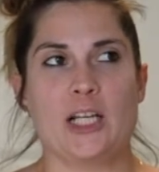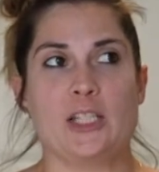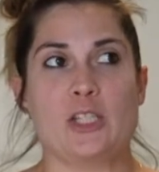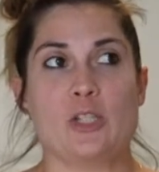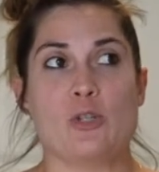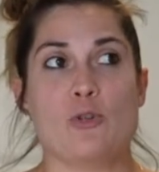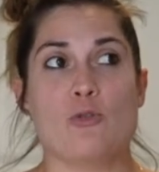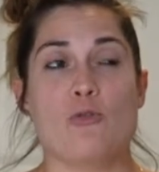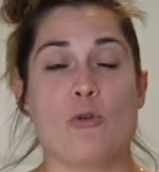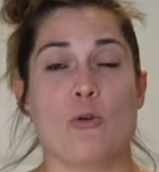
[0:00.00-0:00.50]

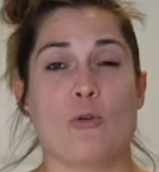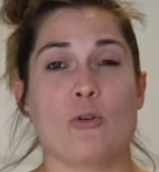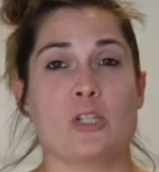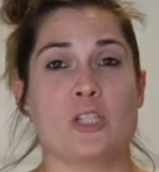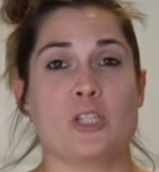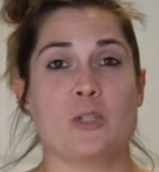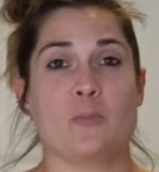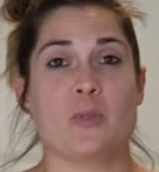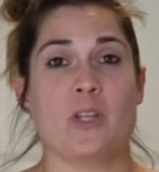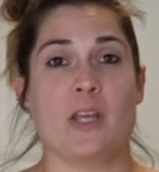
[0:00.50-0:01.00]
It's
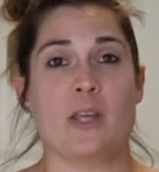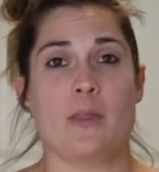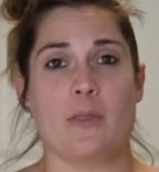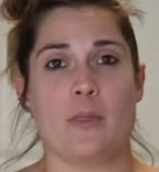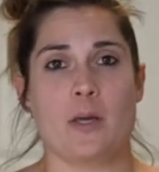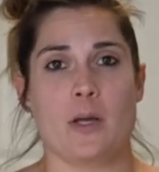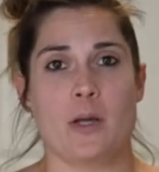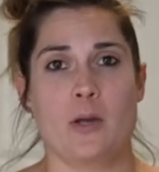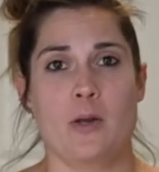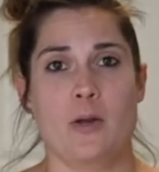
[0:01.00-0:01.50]
noticeably
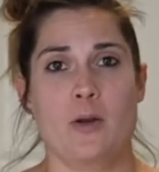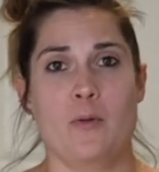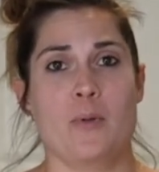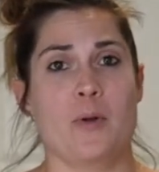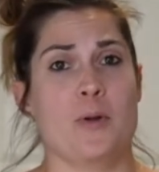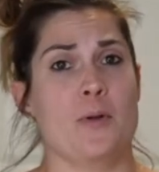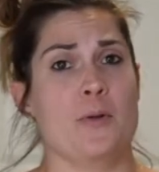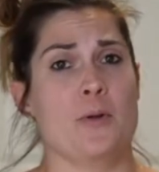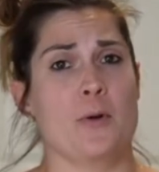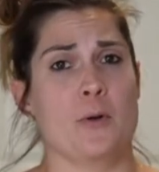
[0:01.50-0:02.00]
thicker,
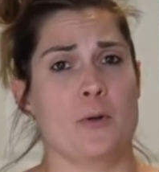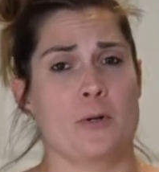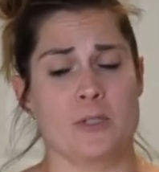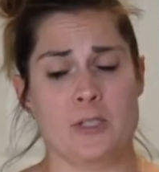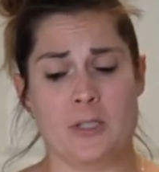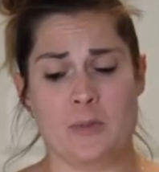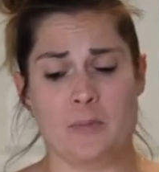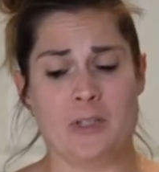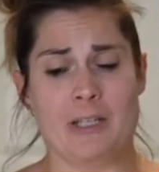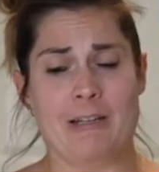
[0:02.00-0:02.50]
but
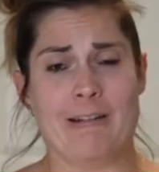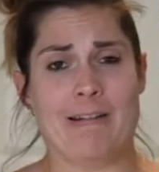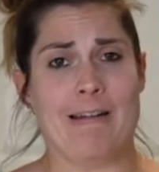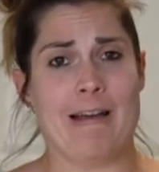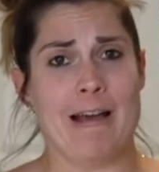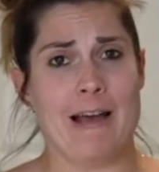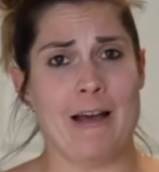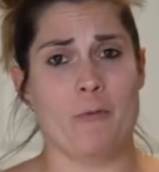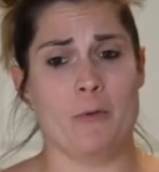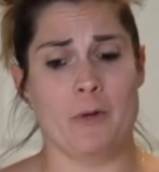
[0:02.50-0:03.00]
noticeably
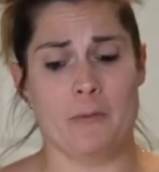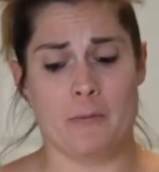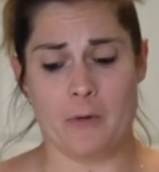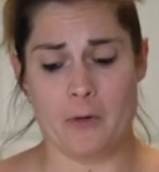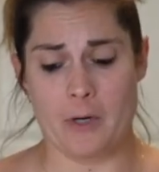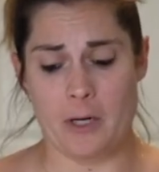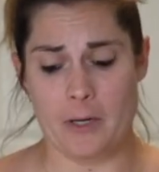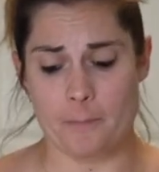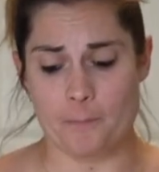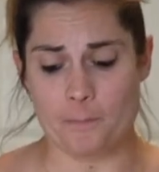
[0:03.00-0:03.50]
not whipped
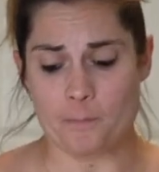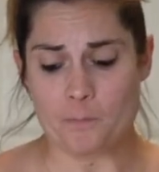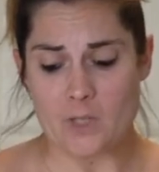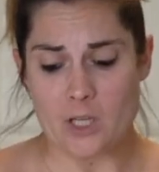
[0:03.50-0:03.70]
cream.